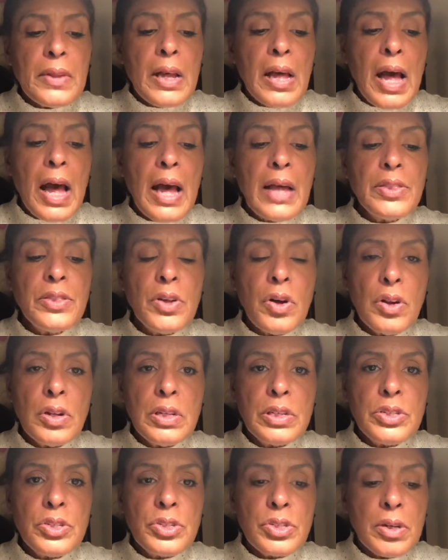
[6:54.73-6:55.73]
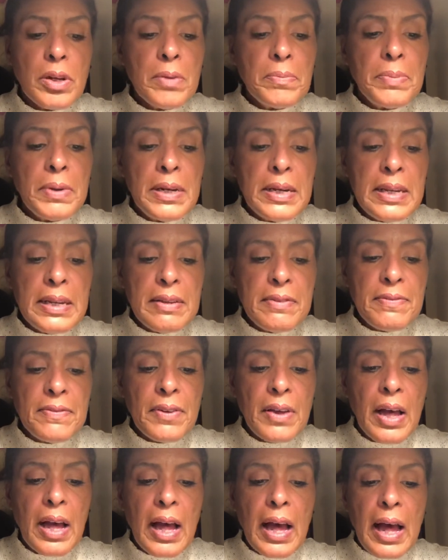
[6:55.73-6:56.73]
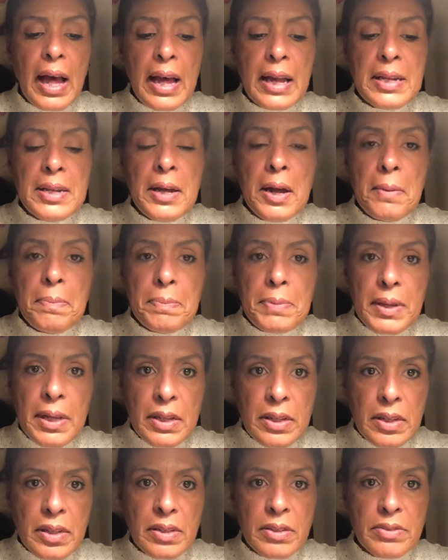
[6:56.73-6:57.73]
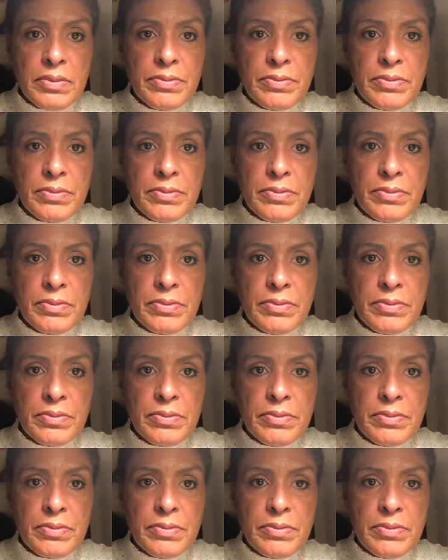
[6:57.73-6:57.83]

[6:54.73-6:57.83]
and knowledge, belief, and opinion